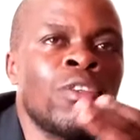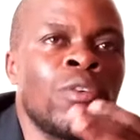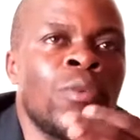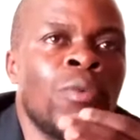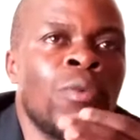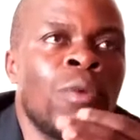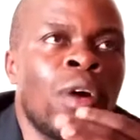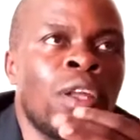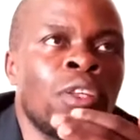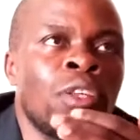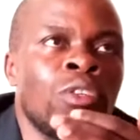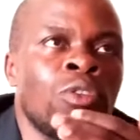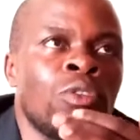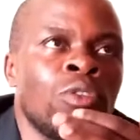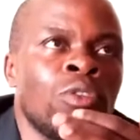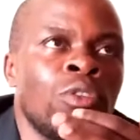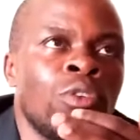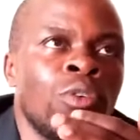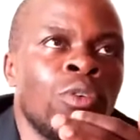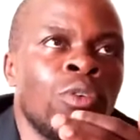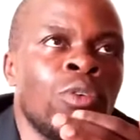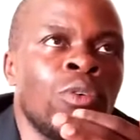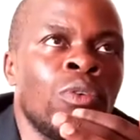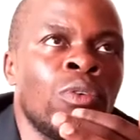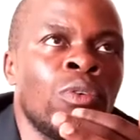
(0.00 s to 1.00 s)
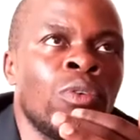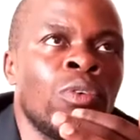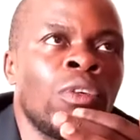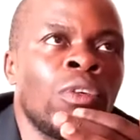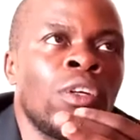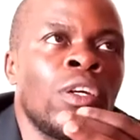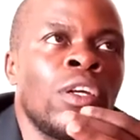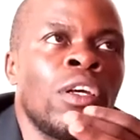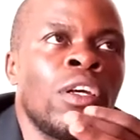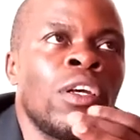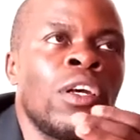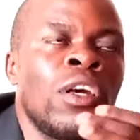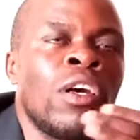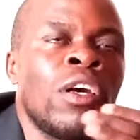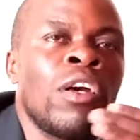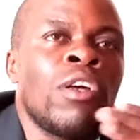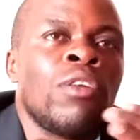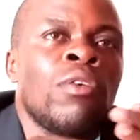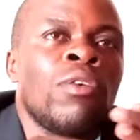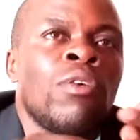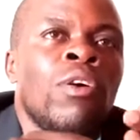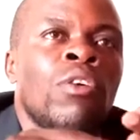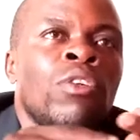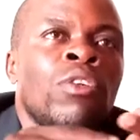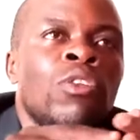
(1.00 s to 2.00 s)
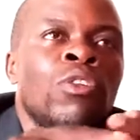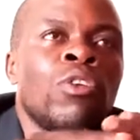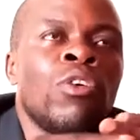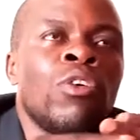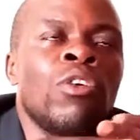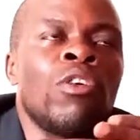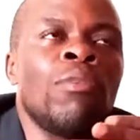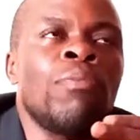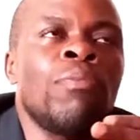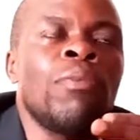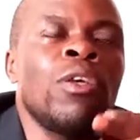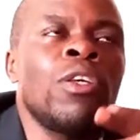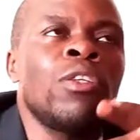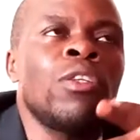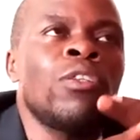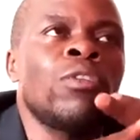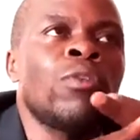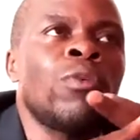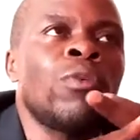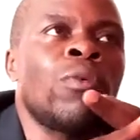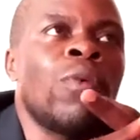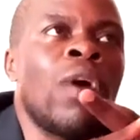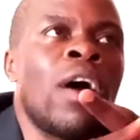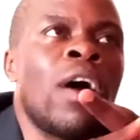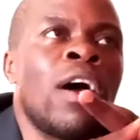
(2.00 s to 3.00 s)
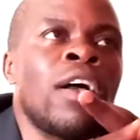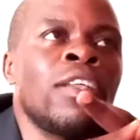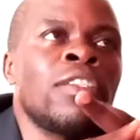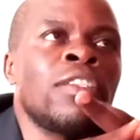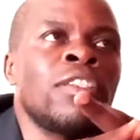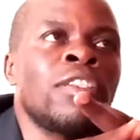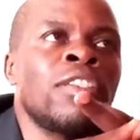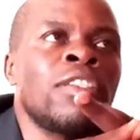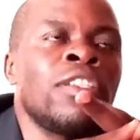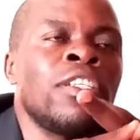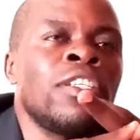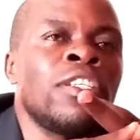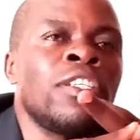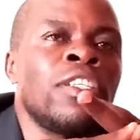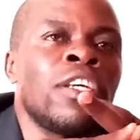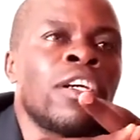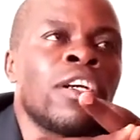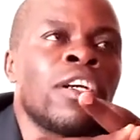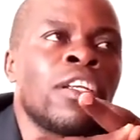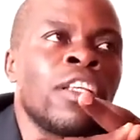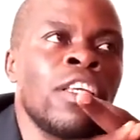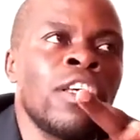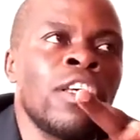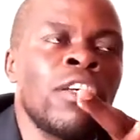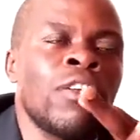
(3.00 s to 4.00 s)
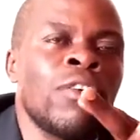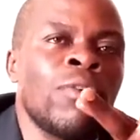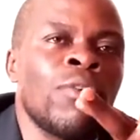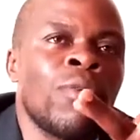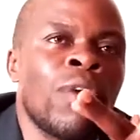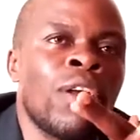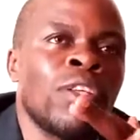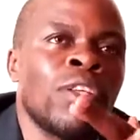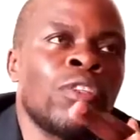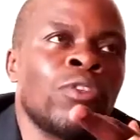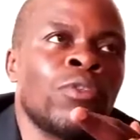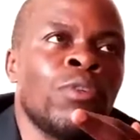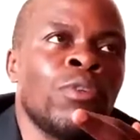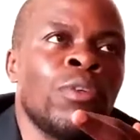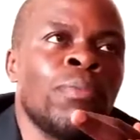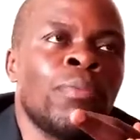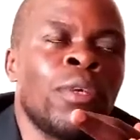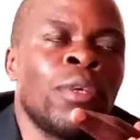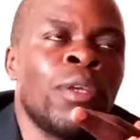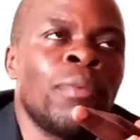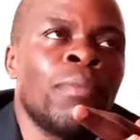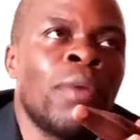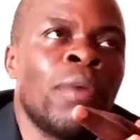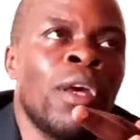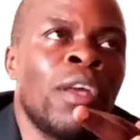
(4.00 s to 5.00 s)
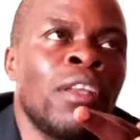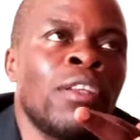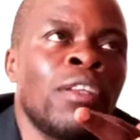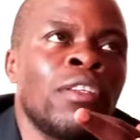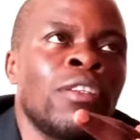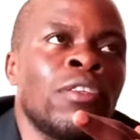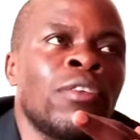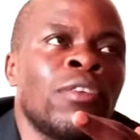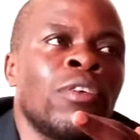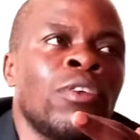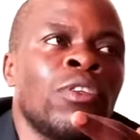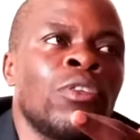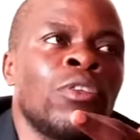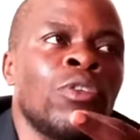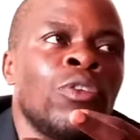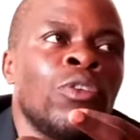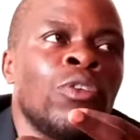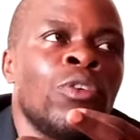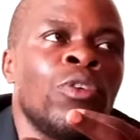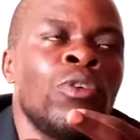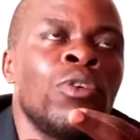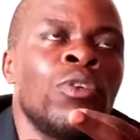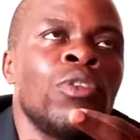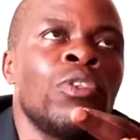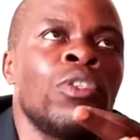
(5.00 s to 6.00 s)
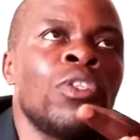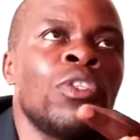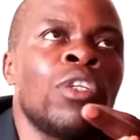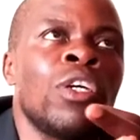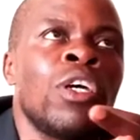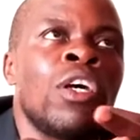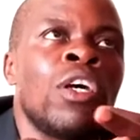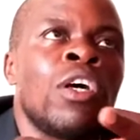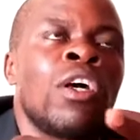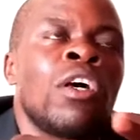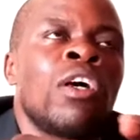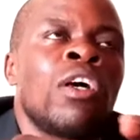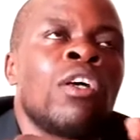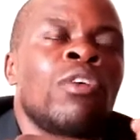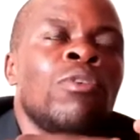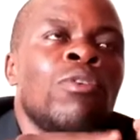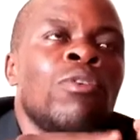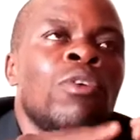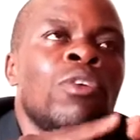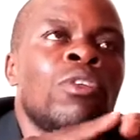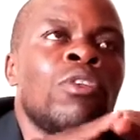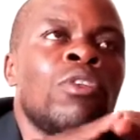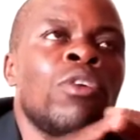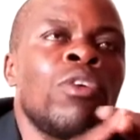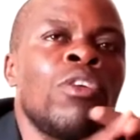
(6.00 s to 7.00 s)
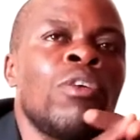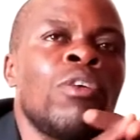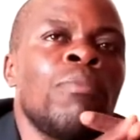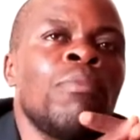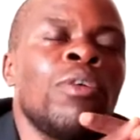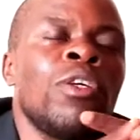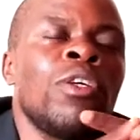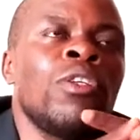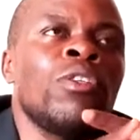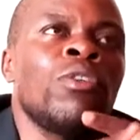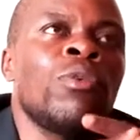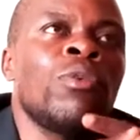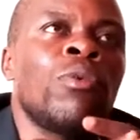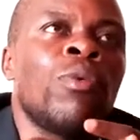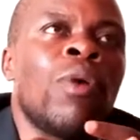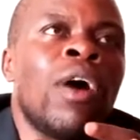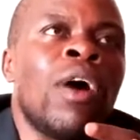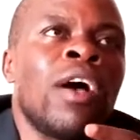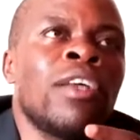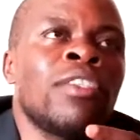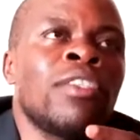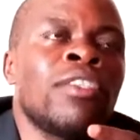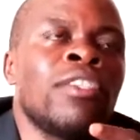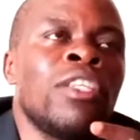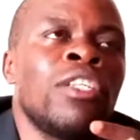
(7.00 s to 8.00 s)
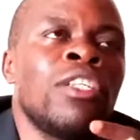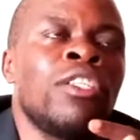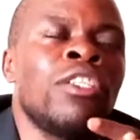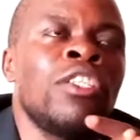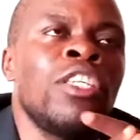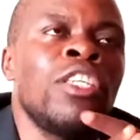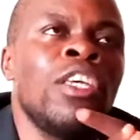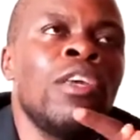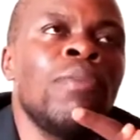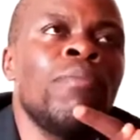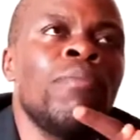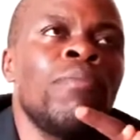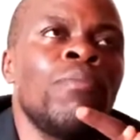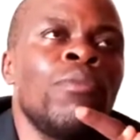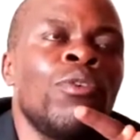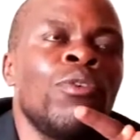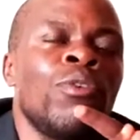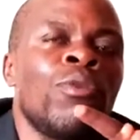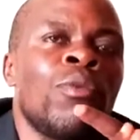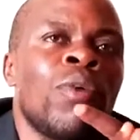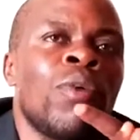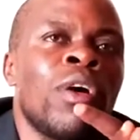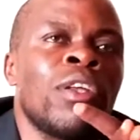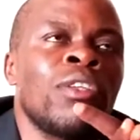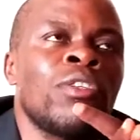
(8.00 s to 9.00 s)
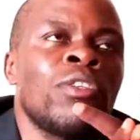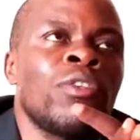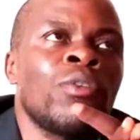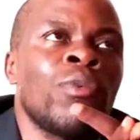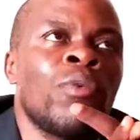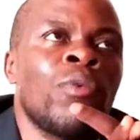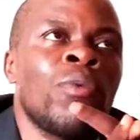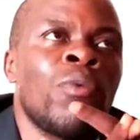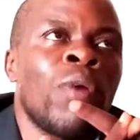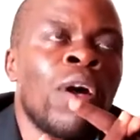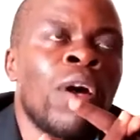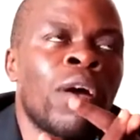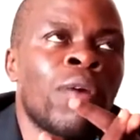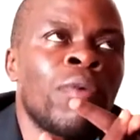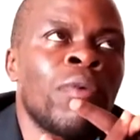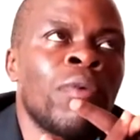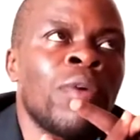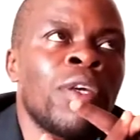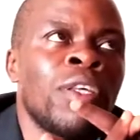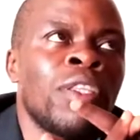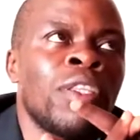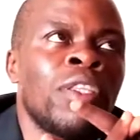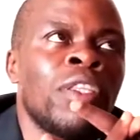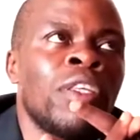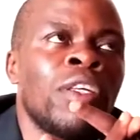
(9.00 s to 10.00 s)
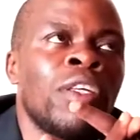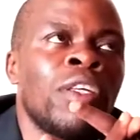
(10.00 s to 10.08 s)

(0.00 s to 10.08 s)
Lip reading: you want to do, your autonomy towards the technique you want to implement or to use, your autonomy towards the team you want to work with.